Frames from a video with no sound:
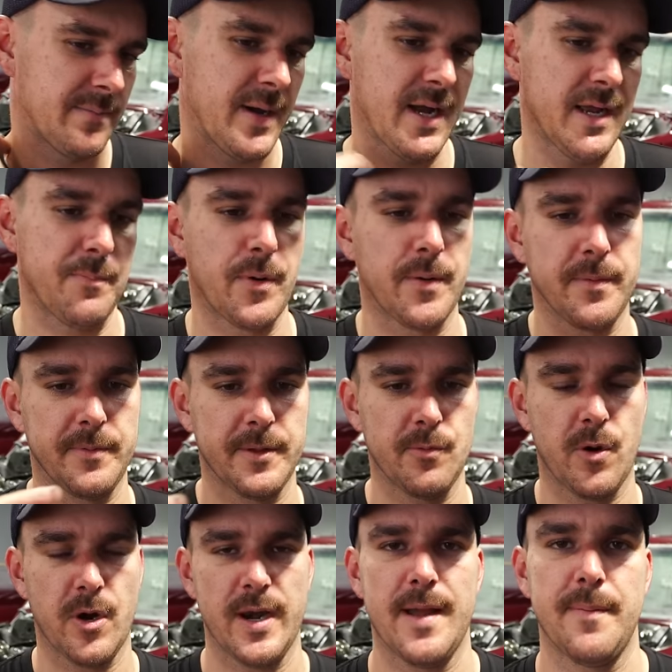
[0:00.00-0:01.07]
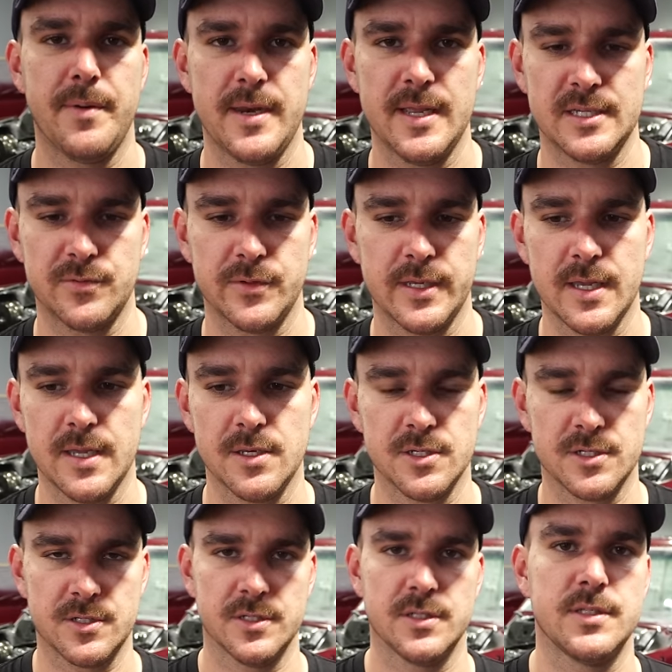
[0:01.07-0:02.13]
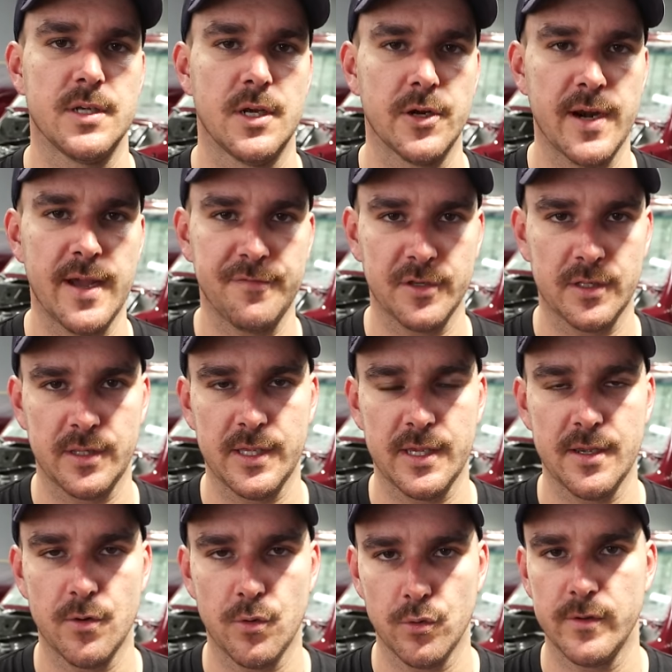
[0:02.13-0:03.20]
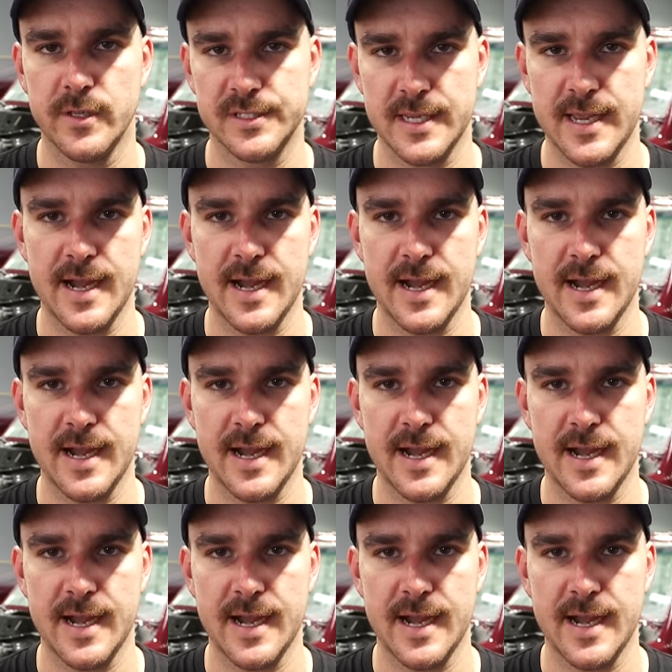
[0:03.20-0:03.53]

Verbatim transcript: but it probably won't happen next weekend just because I'm gonna have to clear all this